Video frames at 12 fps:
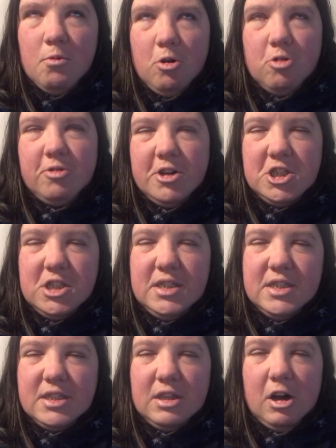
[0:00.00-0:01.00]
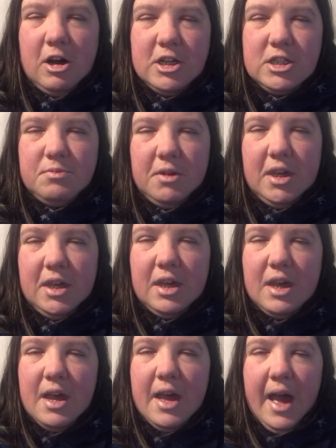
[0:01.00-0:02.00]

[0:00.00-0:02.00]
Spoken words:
what questions he's going to ask me,